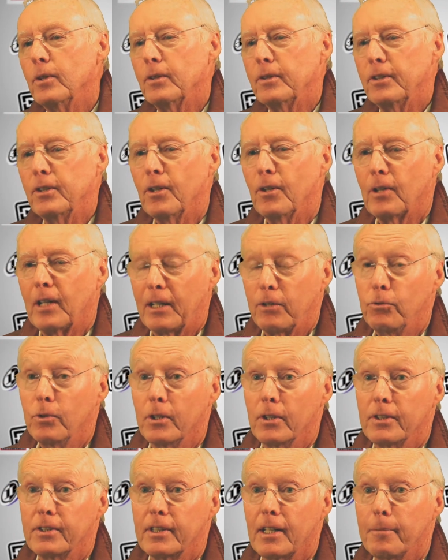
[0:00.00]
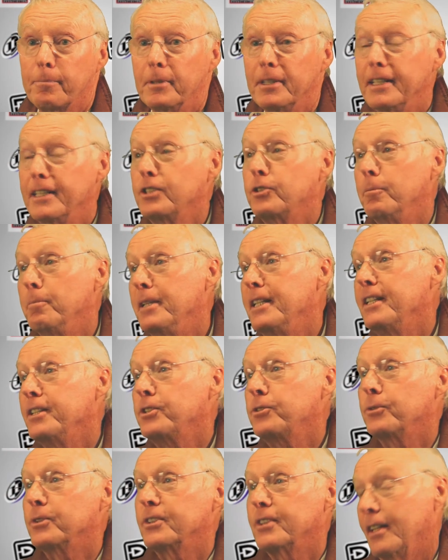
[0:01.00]
you know, like we're up in East Beach,
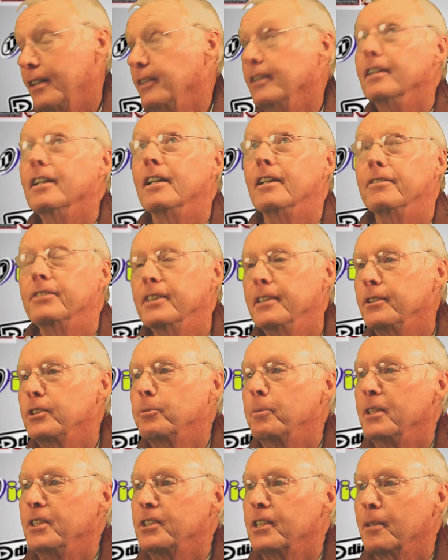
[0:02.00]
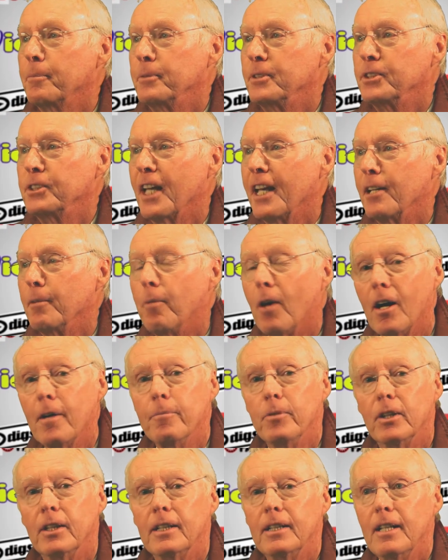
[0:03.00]
which I love, East Beach up in Santa
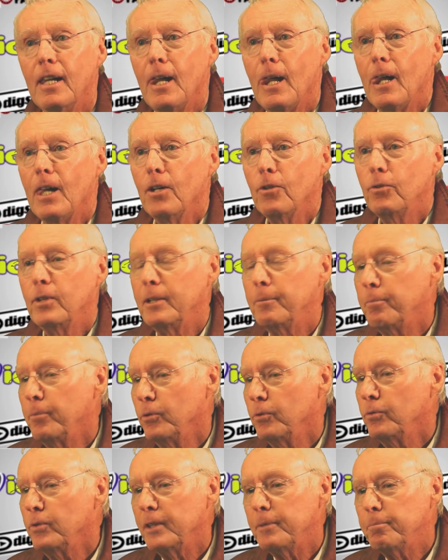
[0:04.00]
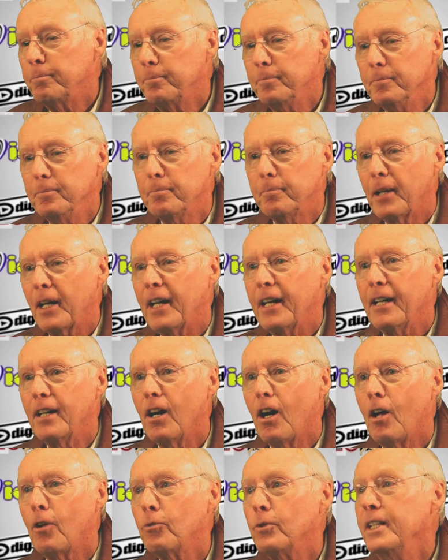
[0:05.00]
Barbara, we'd, we'd play
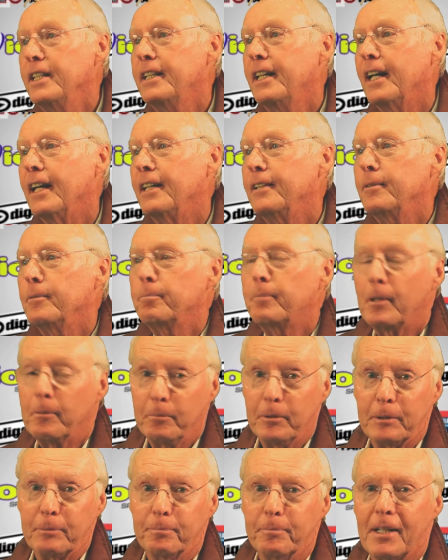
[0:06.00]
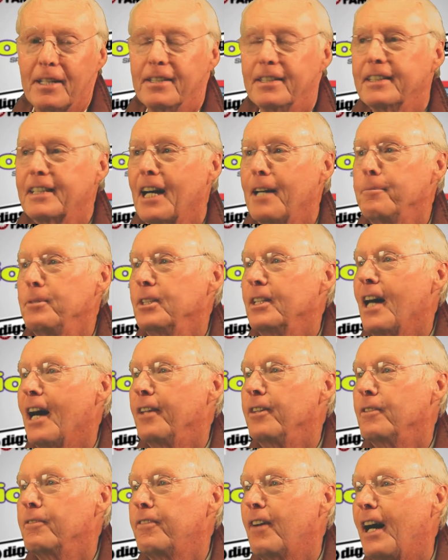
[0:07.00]
all weekend, but, but by the time you got
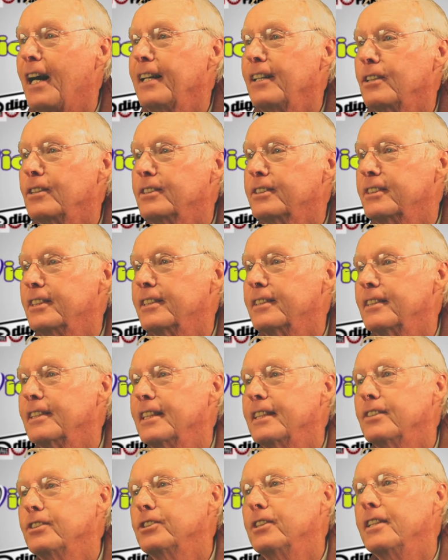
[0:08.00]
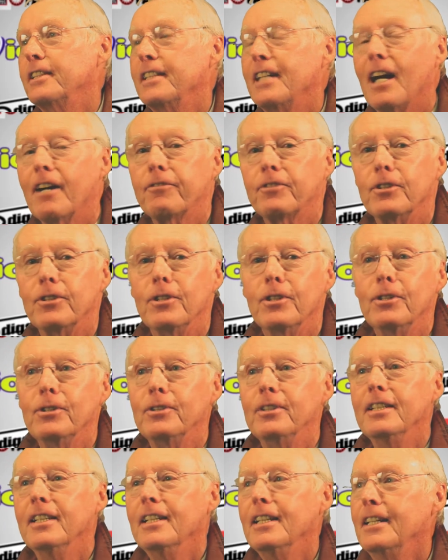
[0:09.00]
in the finals on late Sunday
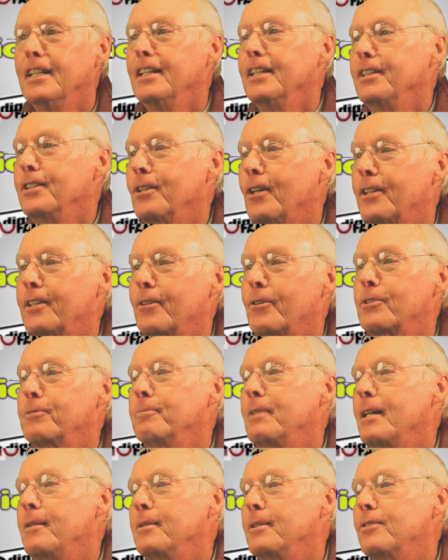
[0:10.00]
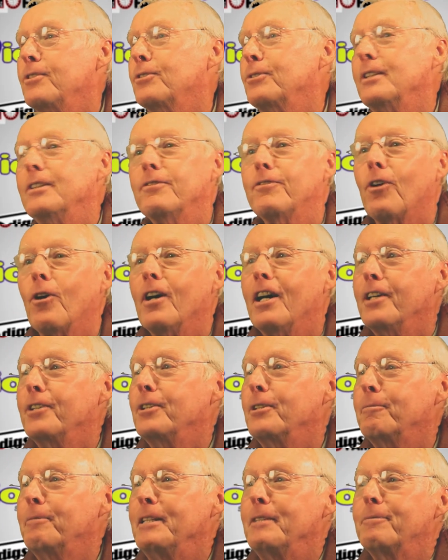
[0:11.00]
afternoon, you know, there was maybe three or
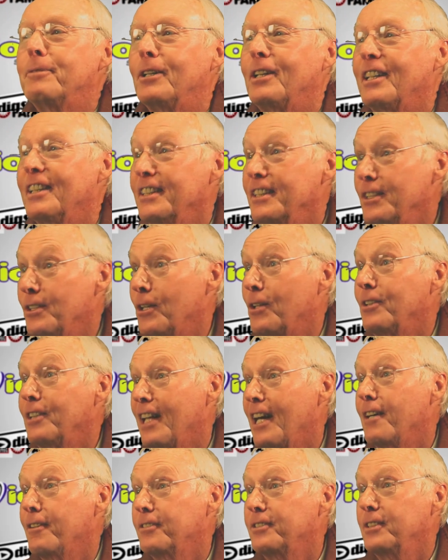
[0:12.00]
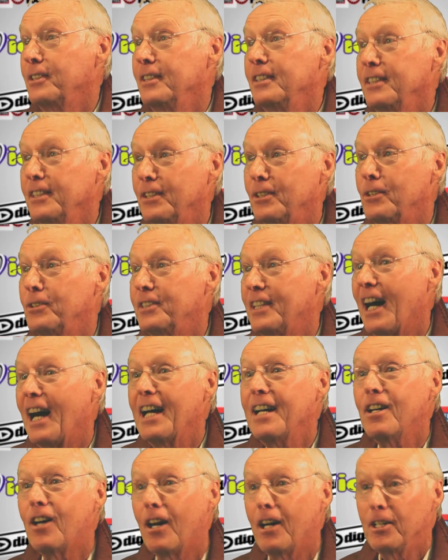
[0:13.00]
400 people, you know, left you know,
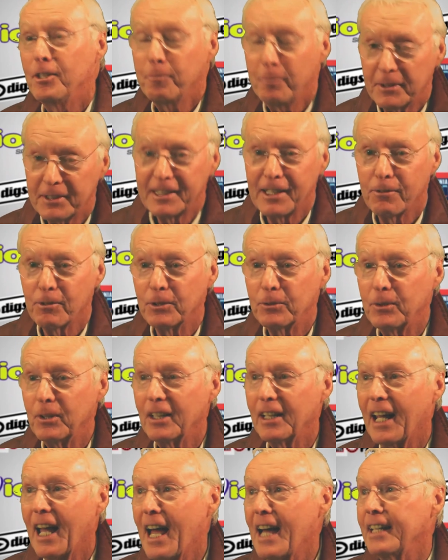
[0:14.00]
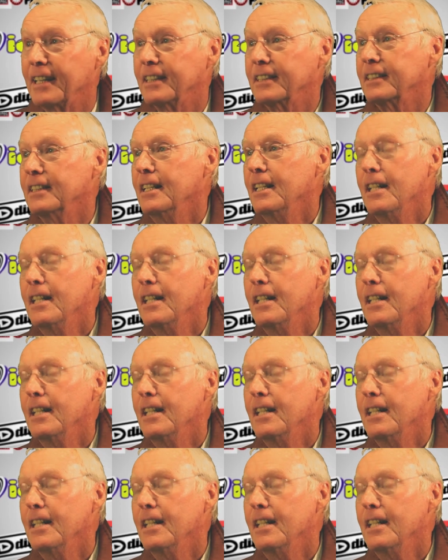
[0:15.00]
diehard, but they were real addicts.